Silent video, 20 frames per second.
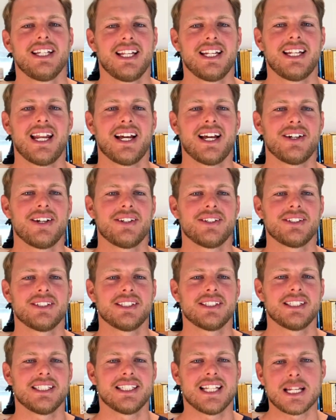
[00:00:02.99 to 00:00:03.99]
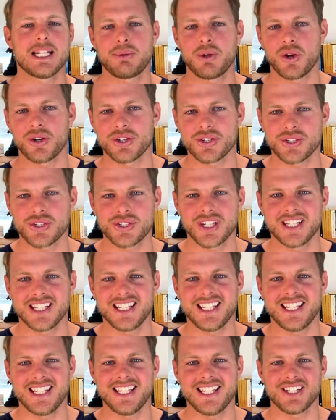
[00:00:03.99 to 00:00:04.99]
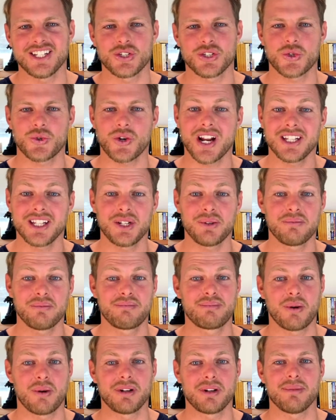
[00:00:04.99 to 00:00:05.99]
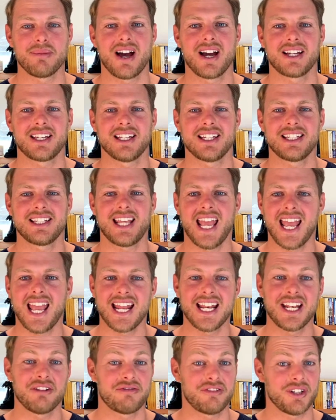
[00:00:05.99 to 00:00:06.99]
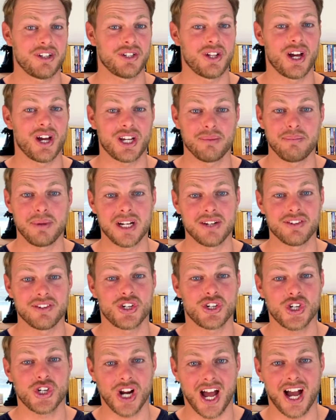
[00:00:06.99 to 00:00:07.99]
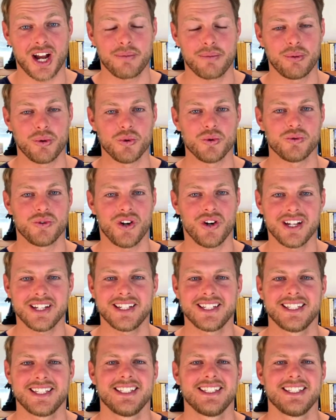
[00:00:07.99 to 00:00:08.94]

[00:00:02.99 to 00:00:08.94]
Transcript: Now, let's be honest, the Australian property market can feel like a bit of a shark pool, right?